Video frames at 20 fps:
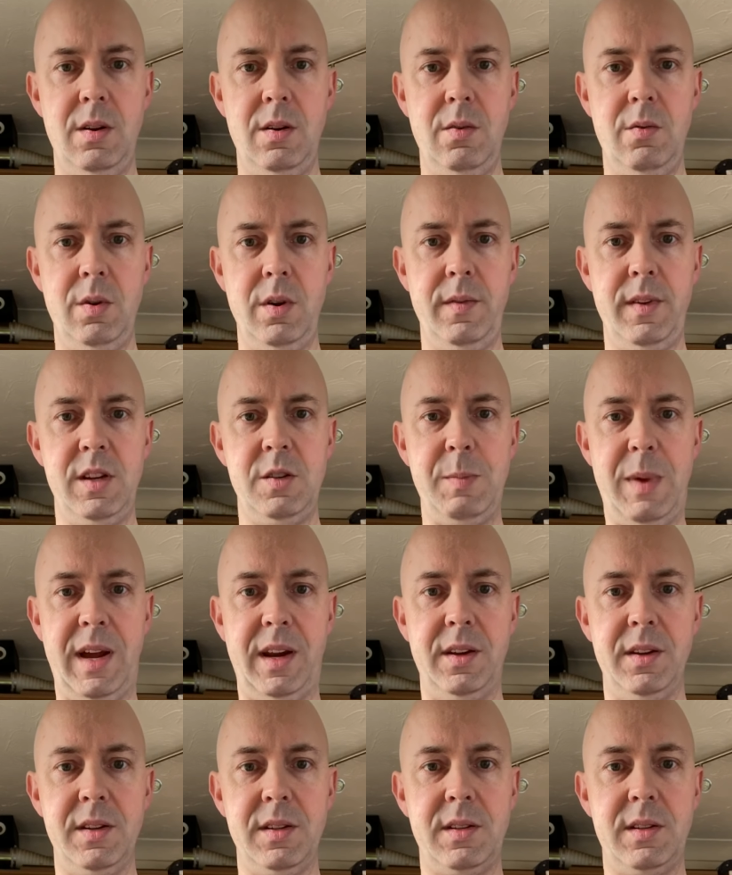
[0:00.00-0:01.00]
one of those
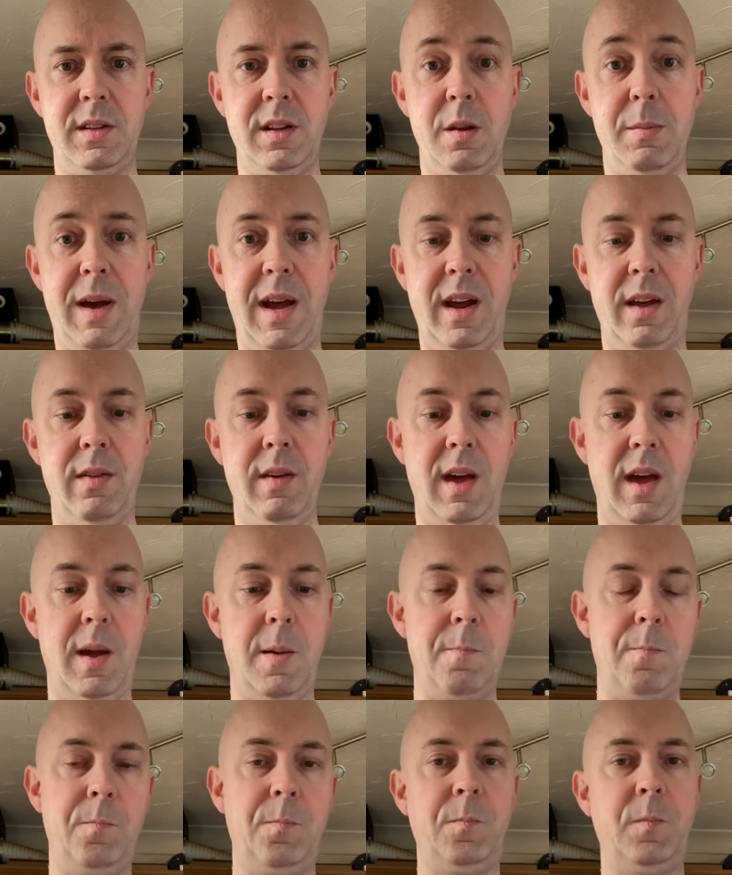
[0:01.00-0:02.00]
magnets to the back there.
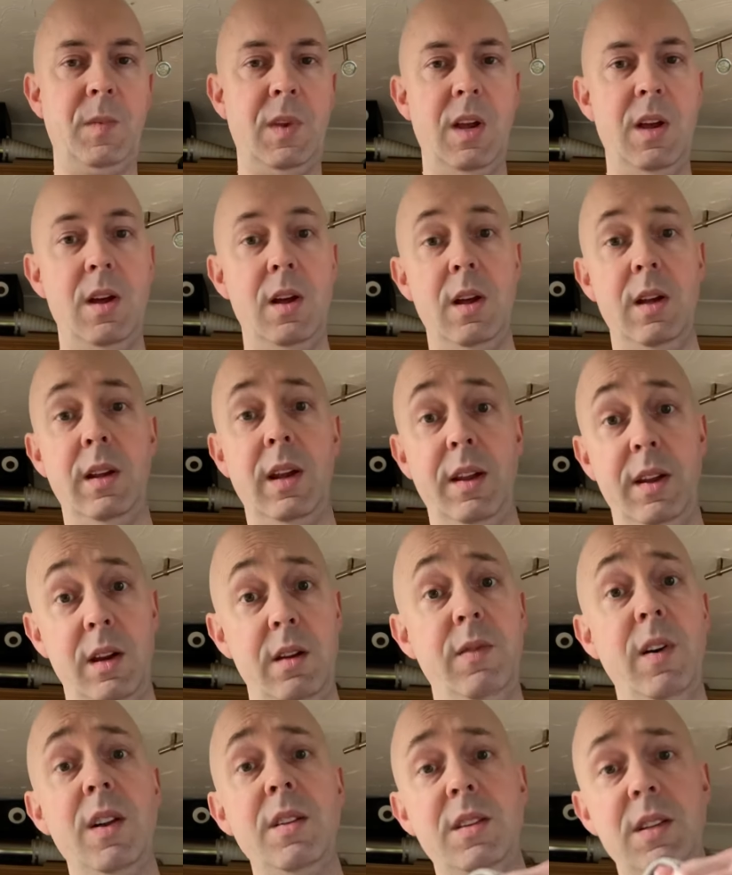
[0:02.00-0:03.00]
Now the
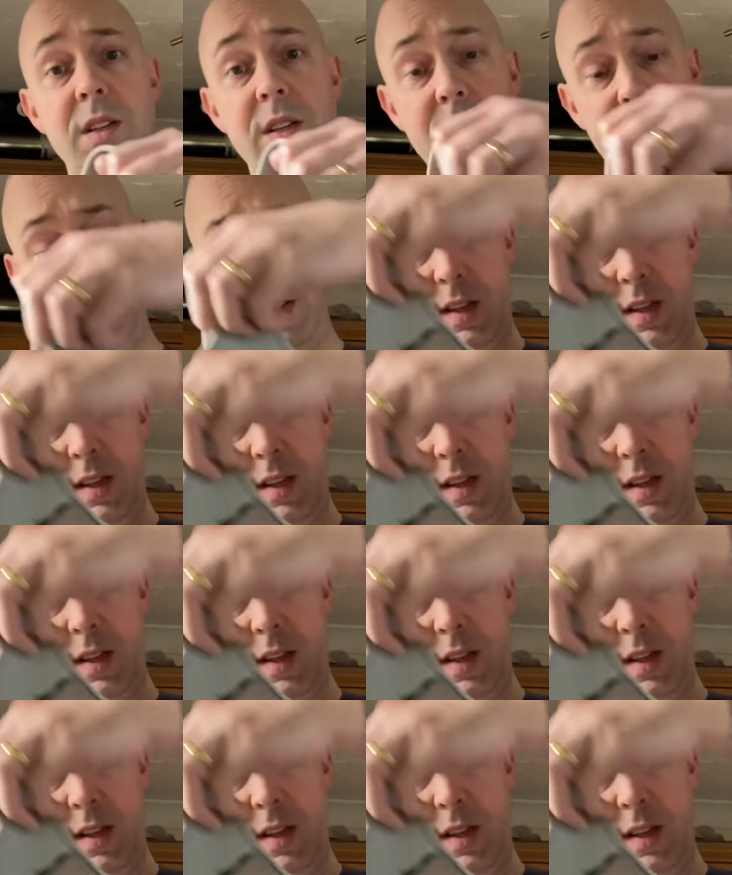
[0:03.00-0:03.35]
advantage of this